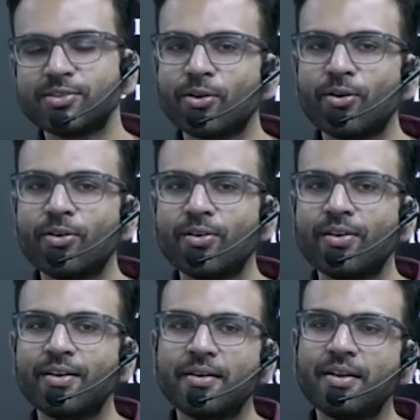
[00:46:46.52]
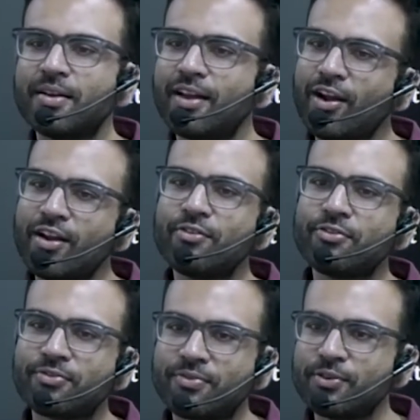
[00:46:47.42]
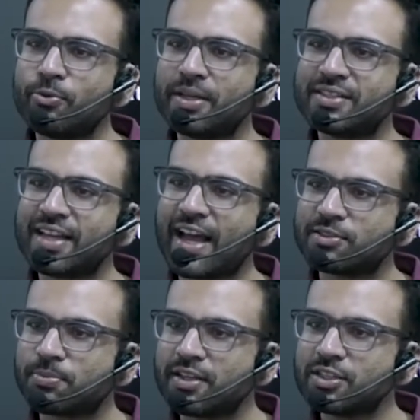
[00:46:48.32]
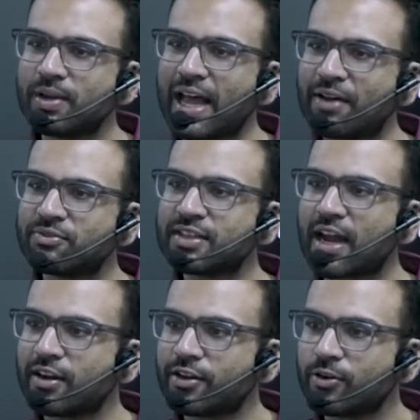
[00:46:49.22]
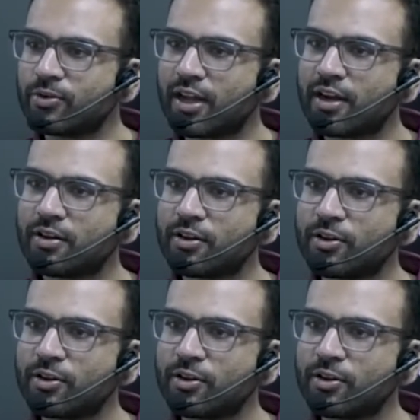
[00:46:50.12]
So a lot of UPSC aspirants will have this attitude that,